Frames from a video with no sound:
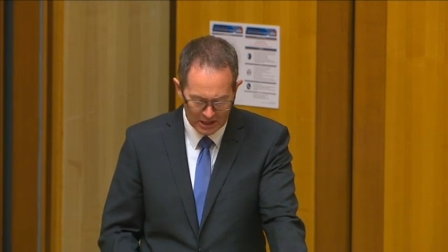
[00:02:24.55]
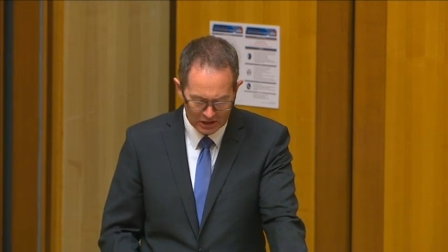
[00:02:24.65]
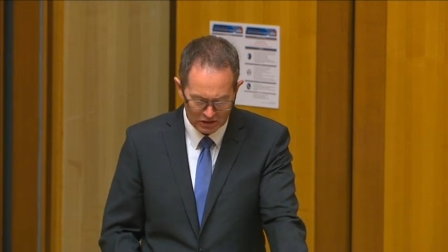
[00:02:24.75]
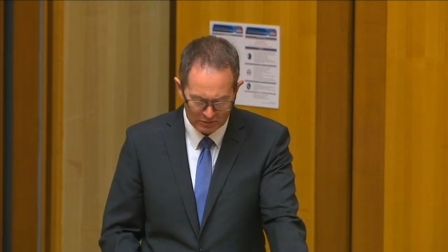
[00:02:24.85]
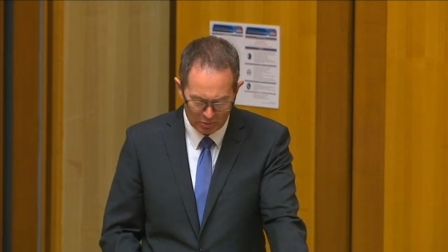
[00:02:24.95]

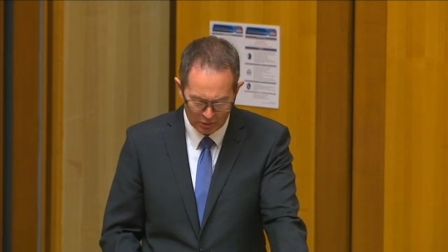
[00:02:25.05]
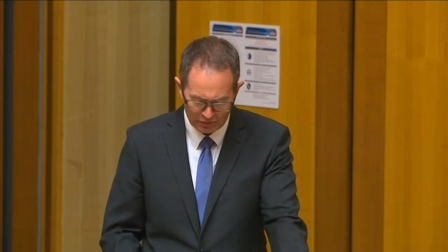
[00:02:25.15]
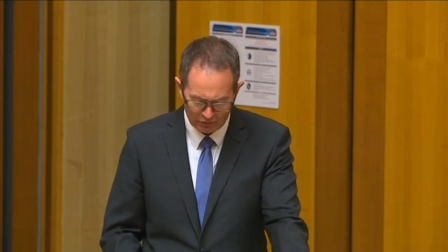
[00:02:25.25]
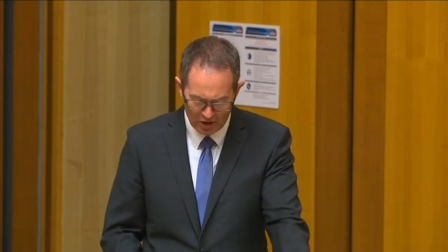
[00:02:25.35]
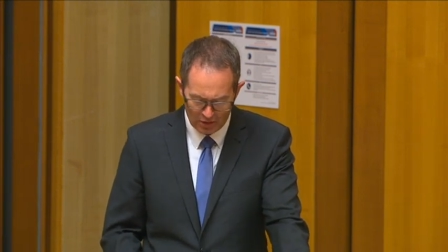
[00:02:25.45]
to support
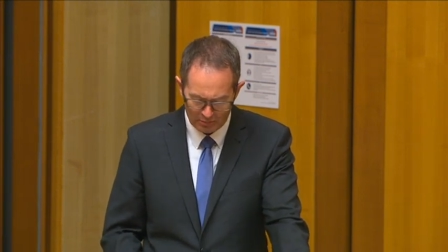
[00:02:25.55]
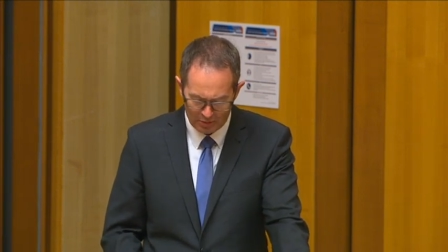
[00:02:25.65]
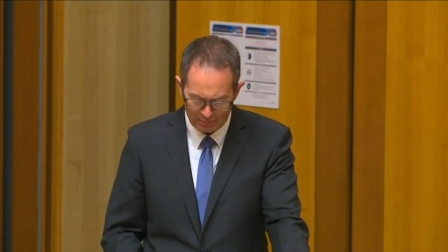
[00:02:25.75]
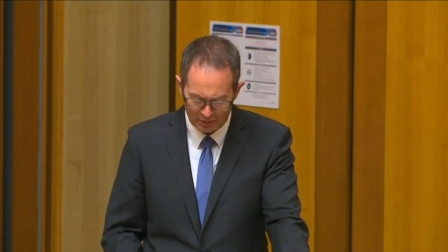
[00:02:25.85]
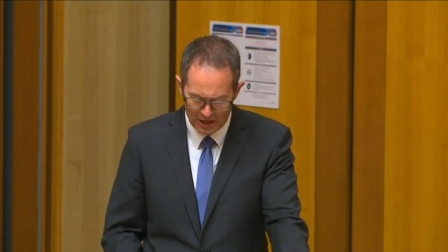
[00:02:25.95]
the growing
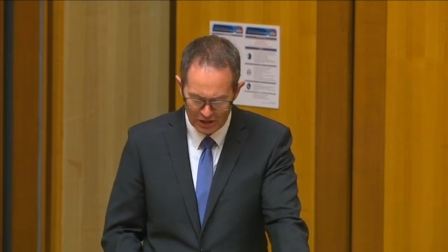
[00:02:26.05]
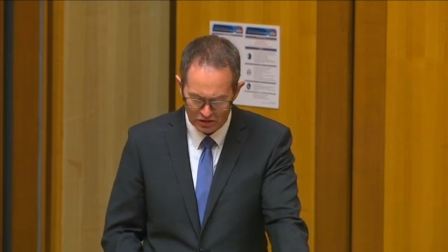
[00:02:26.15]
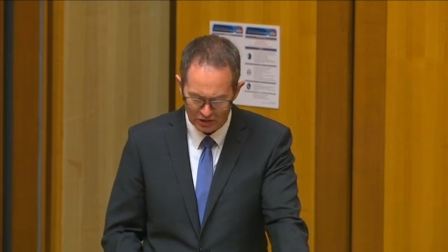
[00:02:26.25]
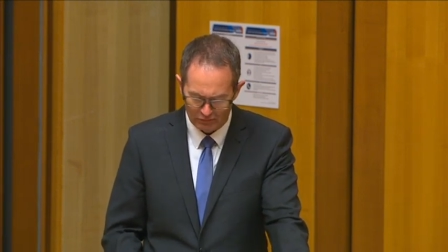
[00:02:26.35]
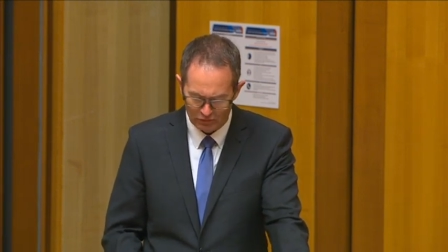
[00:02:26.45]

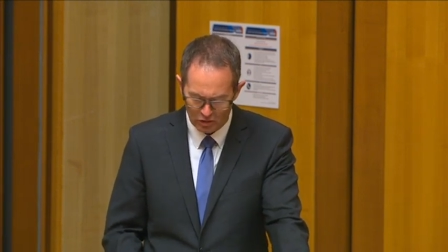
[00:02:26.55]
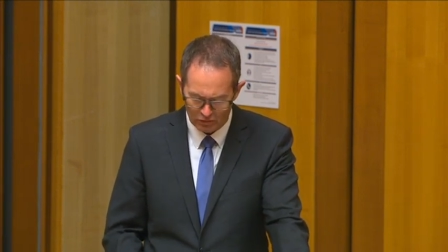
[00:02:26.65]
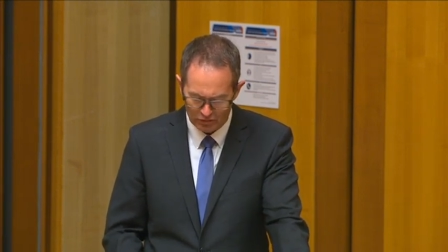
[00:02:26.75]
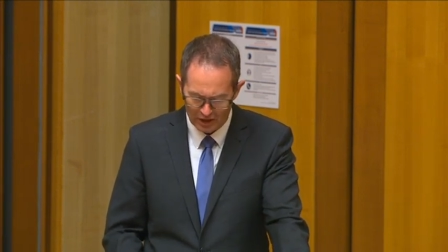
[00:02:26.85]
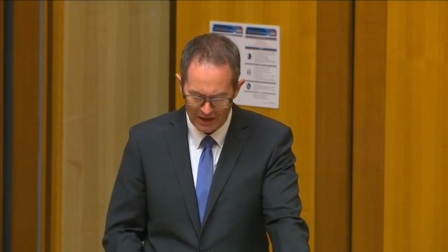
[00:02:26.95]
population of
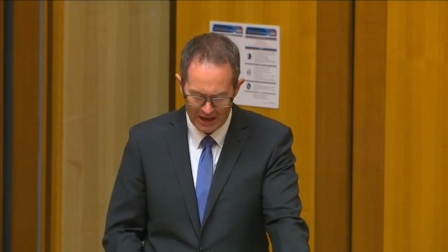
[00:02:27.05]
youth